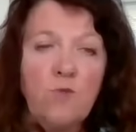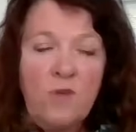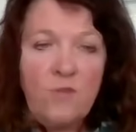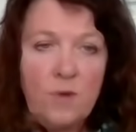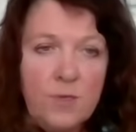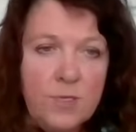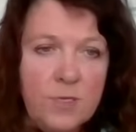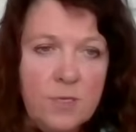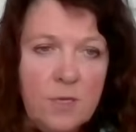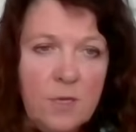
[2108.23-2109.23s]
Rivers
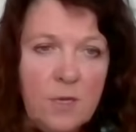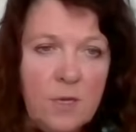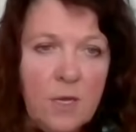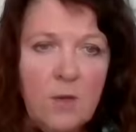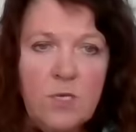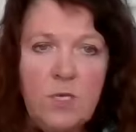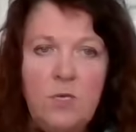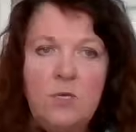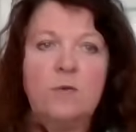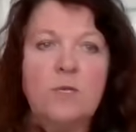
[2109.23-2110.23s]
going
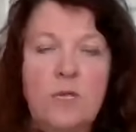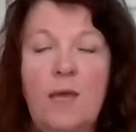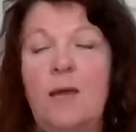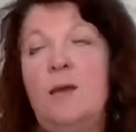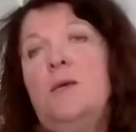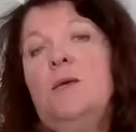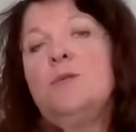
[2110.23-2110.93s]
to yeah.